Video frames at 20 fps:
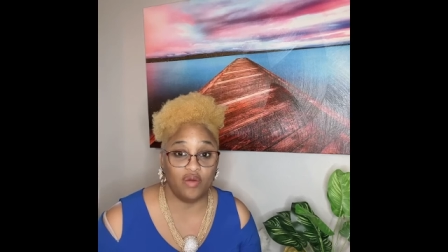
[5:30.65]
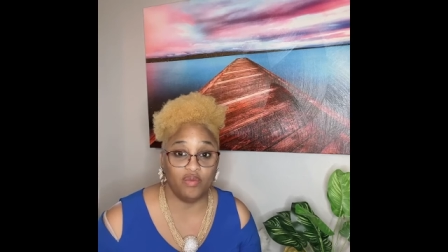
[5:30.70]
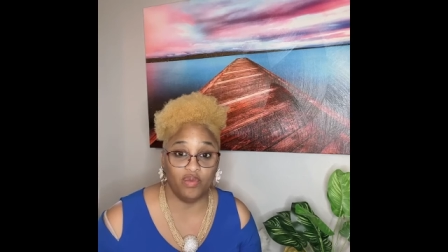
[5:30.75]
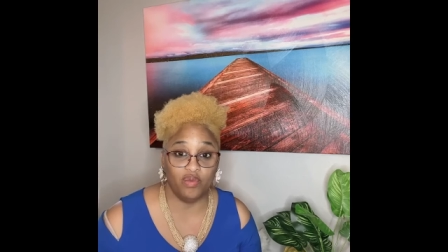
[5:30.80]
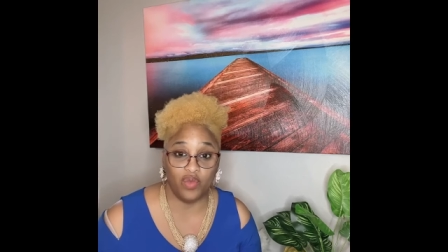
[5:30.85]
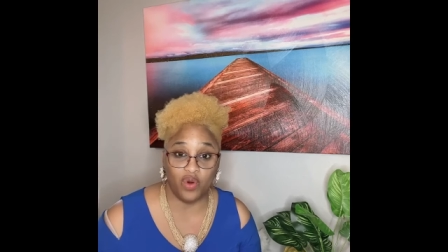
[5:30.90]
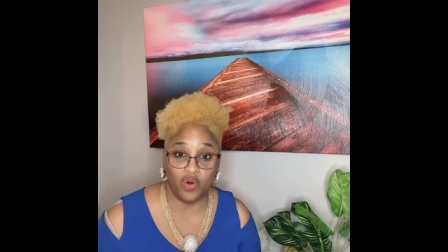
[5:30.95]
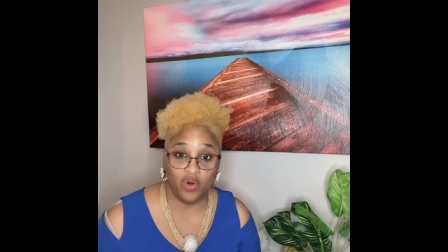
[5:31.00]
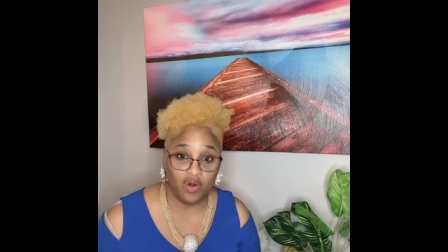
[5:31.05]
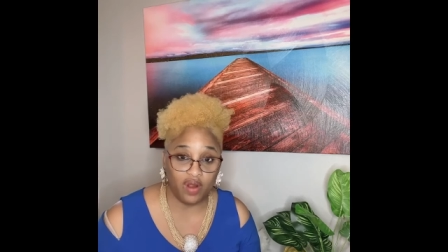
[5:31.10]

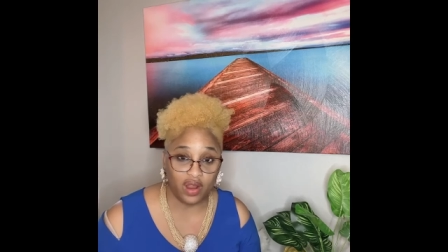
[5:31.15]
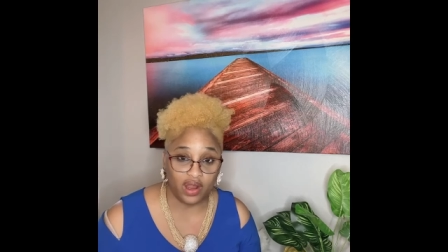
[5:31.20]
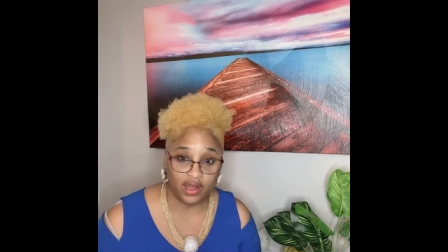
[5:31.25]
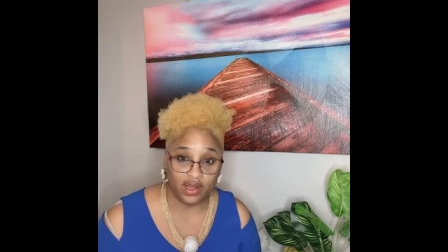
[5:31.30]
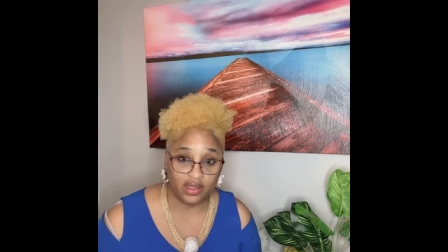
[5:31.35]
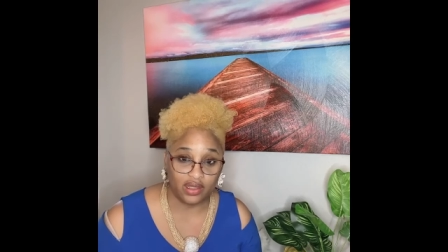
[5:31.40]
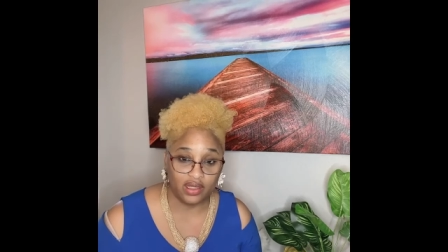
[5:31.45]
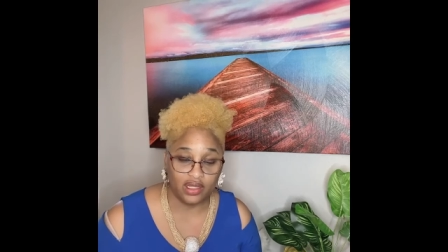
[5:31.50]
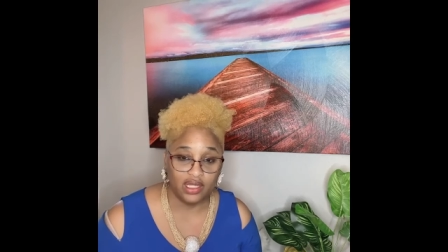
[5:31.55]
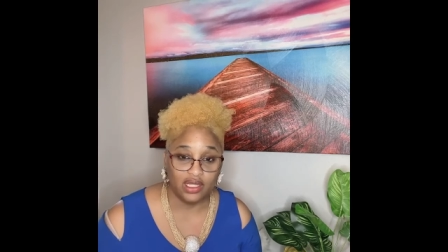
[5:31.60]
more
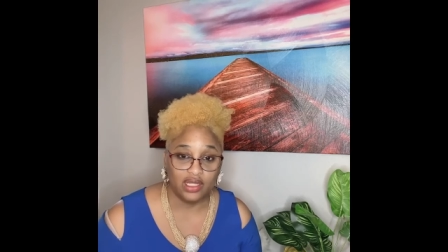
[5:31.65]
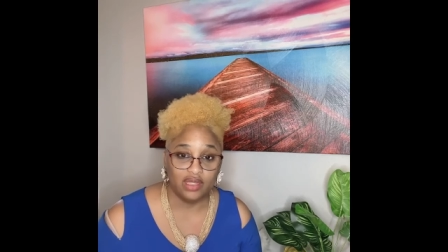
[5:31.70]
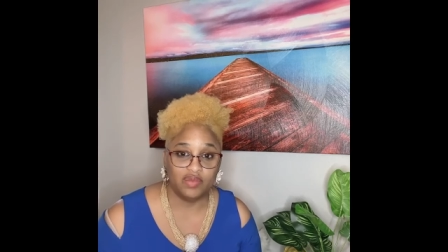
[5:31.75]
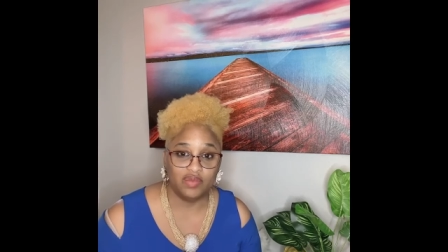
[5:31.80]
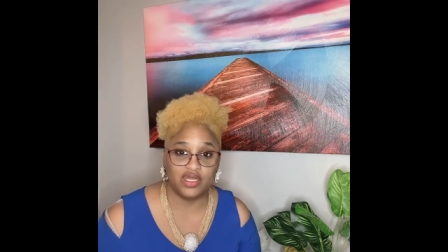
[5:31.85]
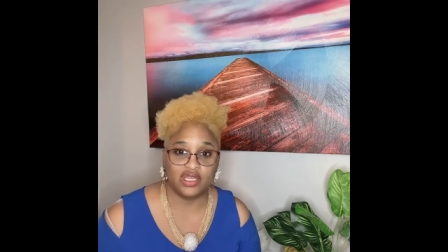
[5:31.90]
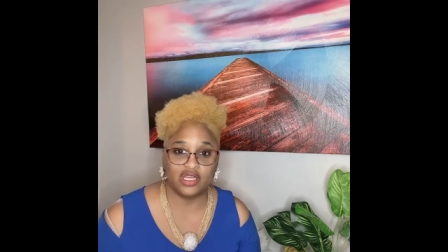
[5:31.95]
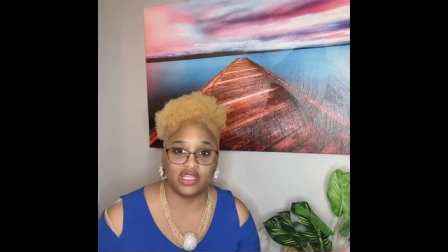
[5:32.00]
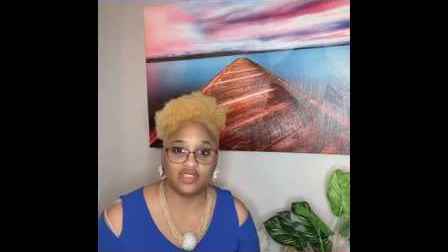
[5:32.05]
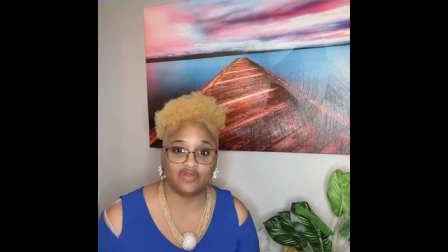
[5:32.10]

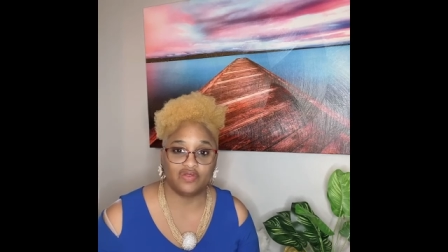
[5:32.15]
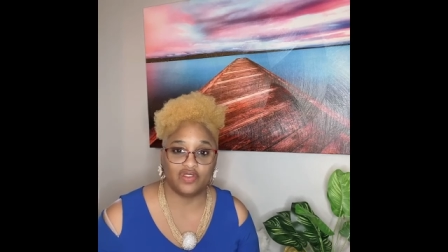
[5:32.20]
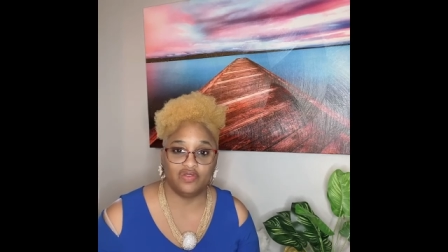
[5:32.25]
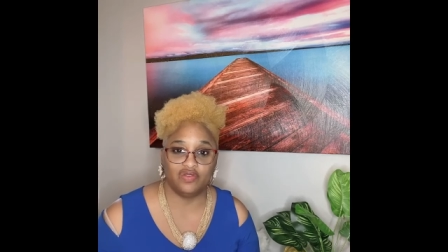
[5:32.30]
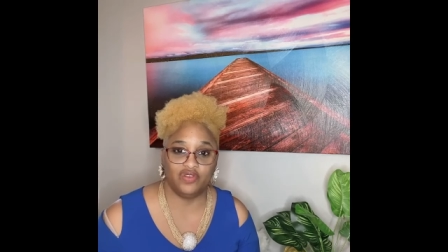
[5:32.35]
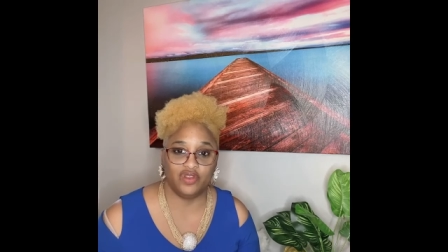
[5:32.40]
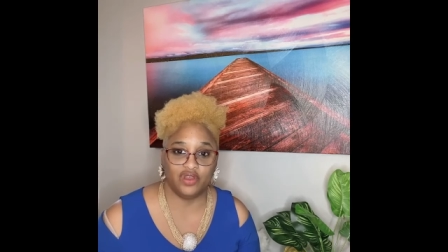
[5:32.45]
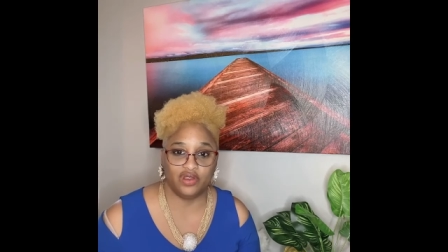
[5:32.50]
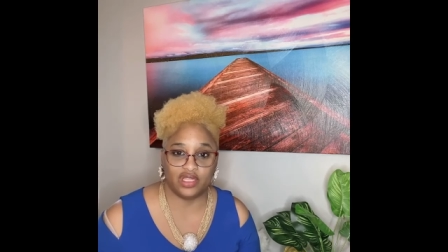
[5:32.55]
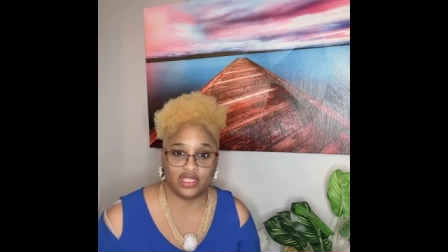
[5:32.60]
because of the
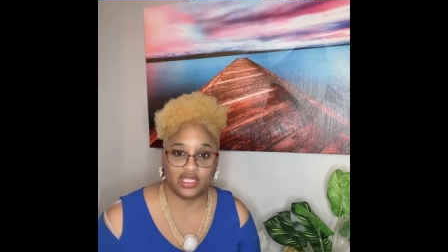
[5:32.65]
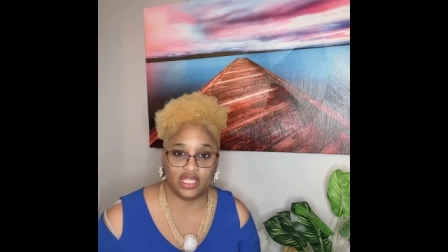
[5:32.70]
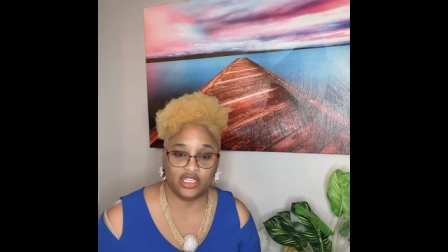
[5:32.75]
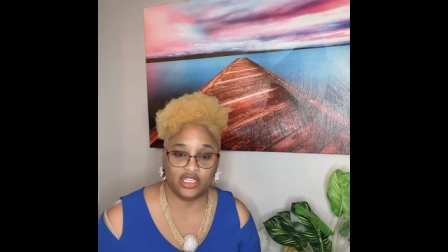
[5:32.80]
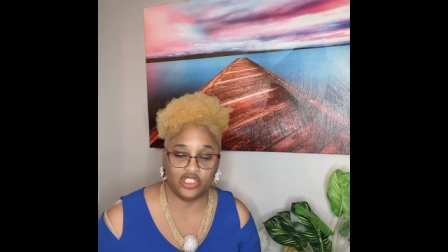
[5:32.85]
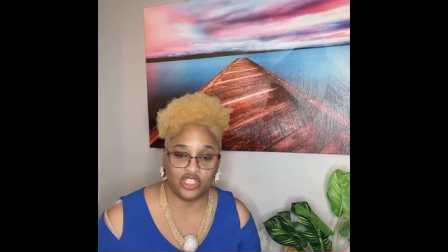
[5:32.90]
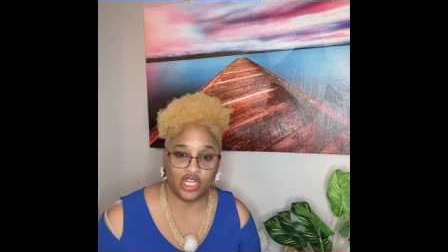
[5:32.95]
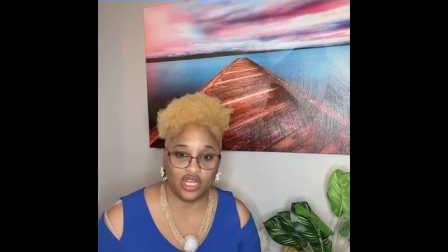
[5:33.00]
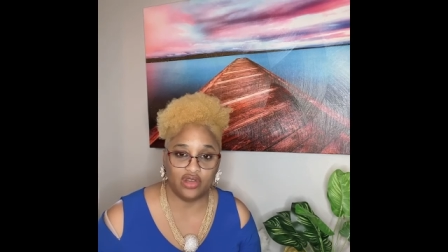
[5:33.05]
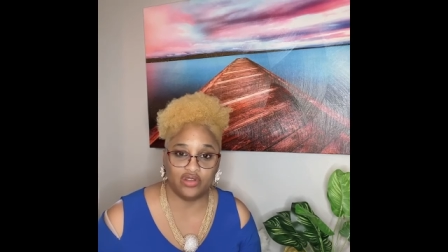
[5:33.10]
field that they
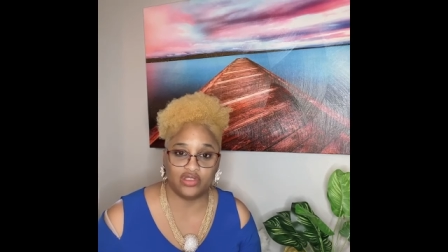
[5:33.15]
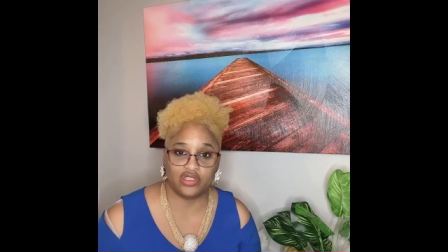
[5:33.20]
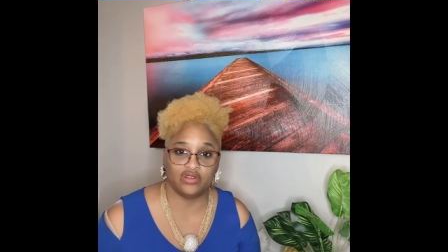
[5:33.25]
chose.